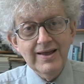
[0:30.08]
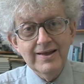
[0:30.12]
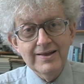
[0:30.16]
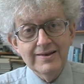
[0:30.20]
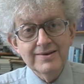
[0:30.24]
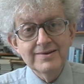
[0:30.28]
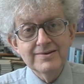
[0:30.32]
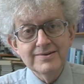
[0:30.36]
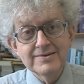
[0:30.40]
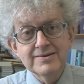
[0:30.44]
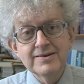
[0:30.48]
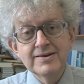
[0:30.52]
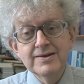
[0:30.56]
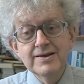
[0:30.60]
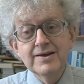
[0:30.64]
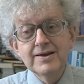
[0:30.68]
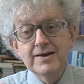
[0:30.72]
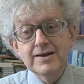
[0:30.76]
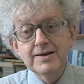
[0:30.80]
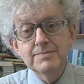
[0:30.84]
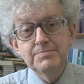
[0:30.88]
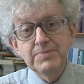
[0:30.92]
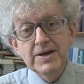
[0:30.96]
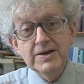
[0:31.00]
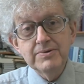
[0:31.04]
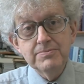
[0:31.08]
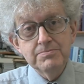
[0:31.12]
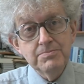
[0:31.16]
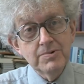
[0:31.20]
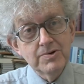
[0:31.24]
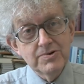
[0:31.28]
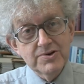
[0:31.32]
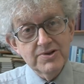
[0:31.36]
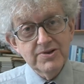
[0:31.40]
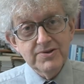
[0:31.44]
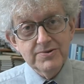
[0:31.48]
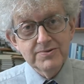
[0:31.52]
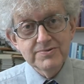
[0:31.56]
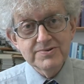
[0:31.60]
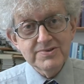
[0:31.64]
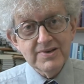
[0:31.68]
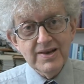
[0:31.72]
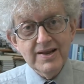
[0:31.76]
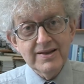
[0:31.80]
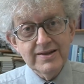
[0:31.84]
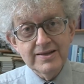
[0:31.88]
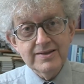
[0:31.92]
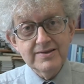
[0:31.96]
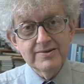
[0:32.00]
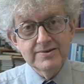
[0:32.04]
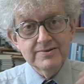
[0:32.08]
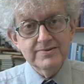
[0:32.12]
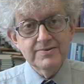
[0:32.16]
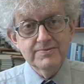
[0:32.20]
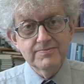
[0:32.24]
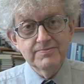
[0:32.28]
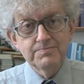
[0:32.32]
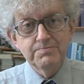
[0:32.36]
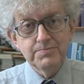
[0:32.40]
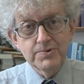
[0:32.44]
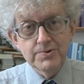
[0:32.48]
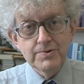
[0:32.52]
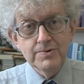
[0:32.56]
and about molecules like it, of